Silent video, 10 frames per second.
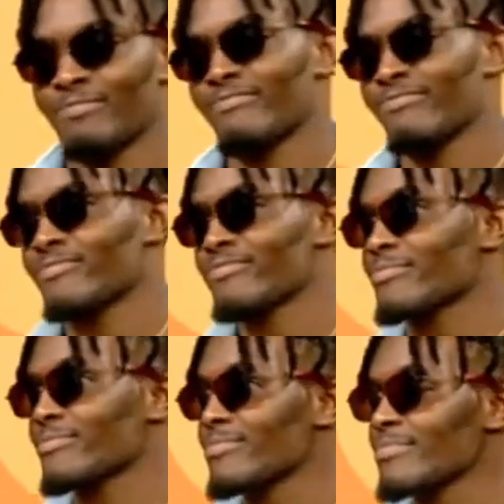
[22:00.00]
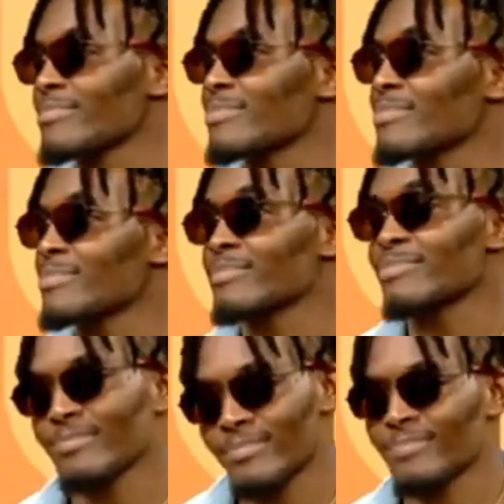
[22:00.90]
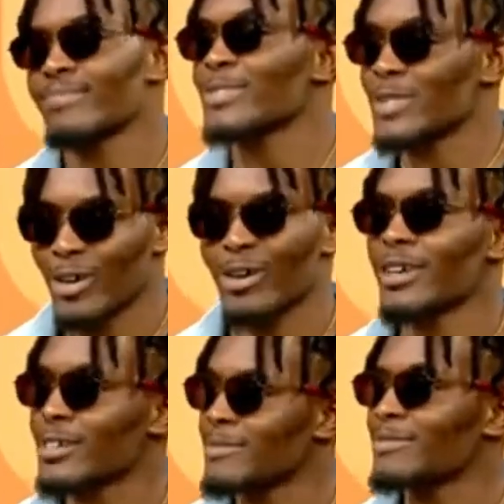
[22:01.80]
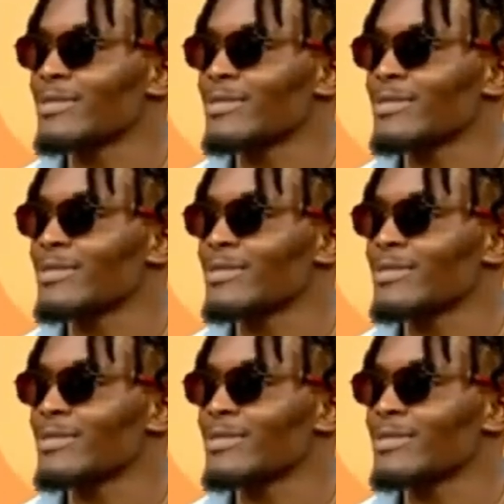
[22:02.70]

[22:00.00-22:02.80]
Wow. I wish you the best, man.